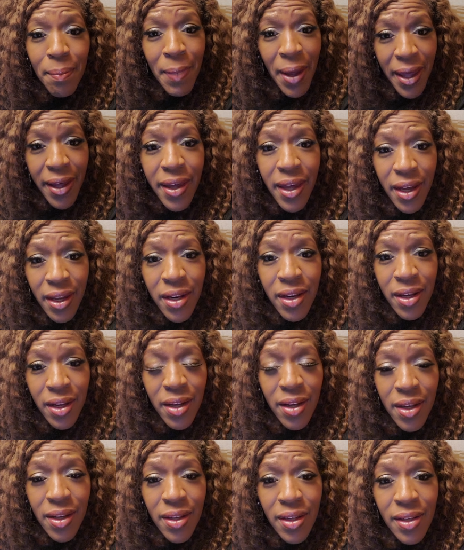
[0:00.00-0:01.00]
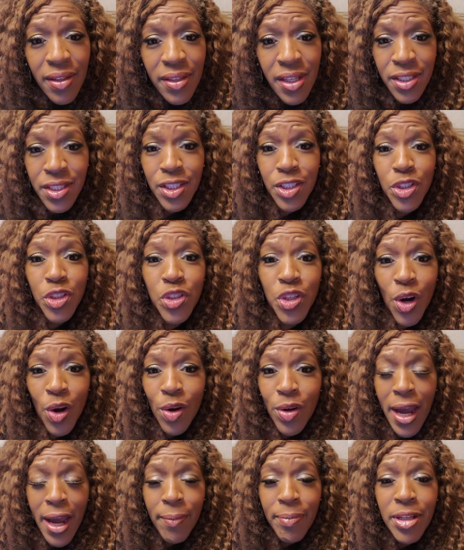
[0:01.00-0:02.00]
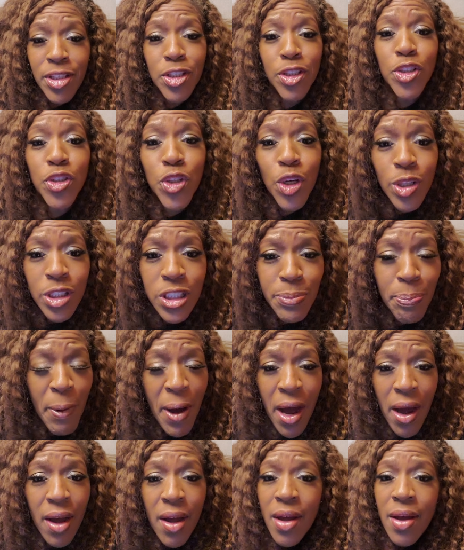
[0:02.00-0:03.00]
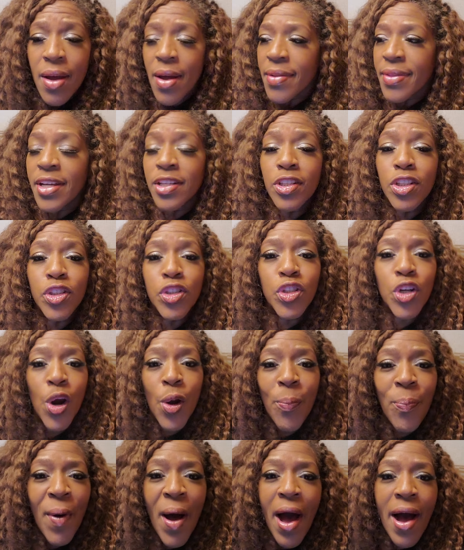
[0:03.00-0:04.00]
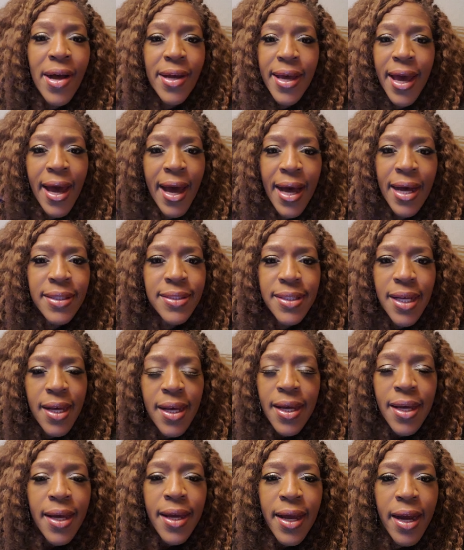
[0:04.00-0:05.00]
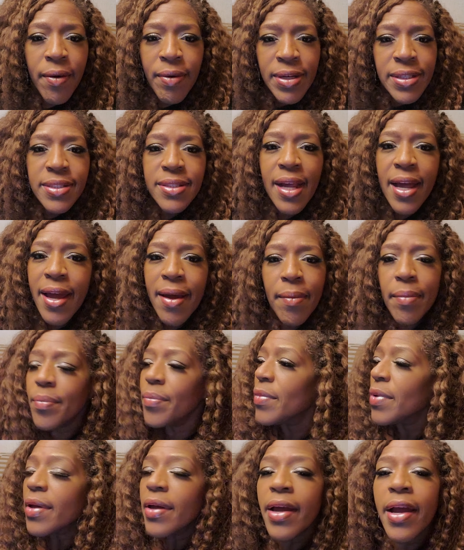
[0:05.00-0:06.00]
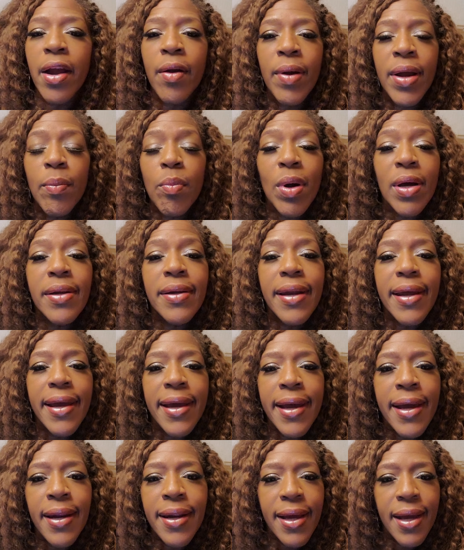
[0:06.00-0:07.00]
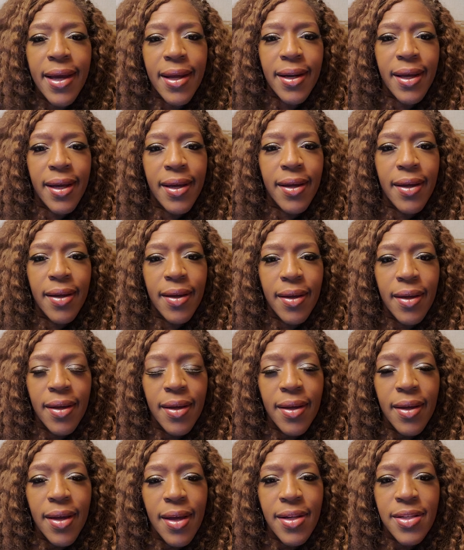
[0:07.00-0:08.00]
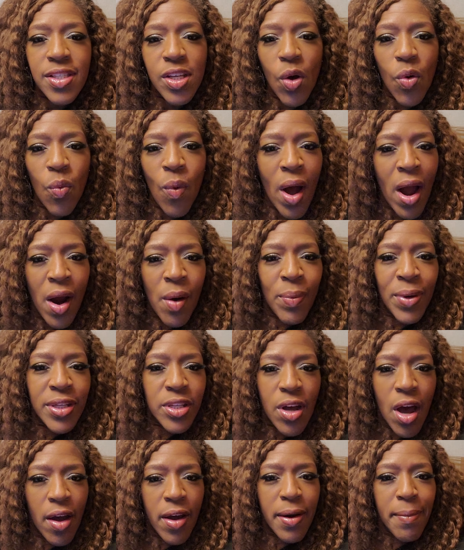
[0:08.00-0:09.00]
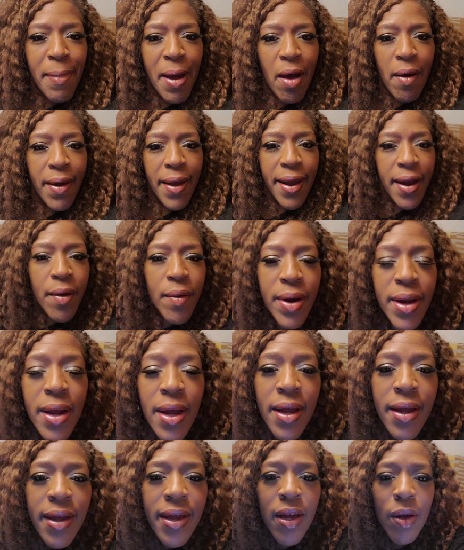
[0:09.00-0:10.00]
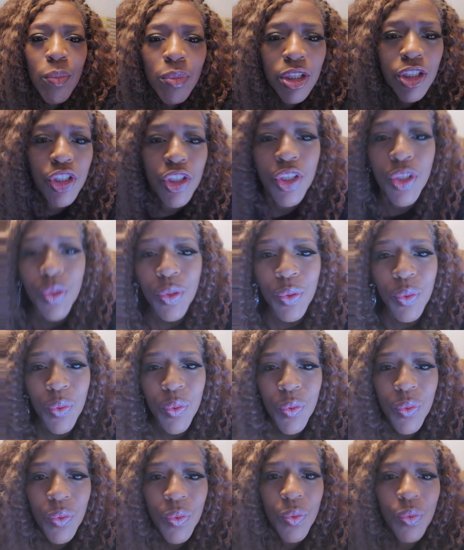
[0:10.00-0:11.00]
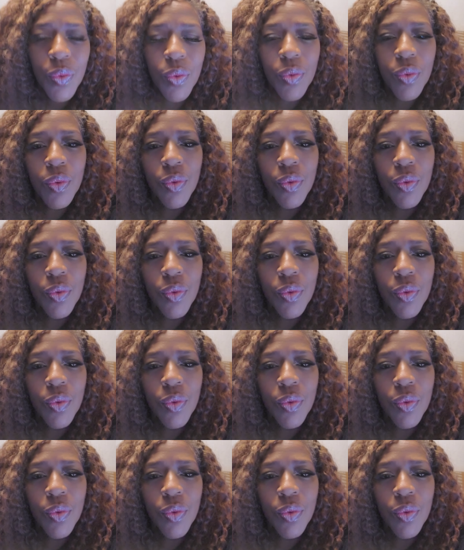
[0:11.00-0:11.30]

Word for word: Meghan. This is your name. This is your spot. This is your podcast. Harry's name. Harry wasn't in any. And so why are we talking about Harry? It was you.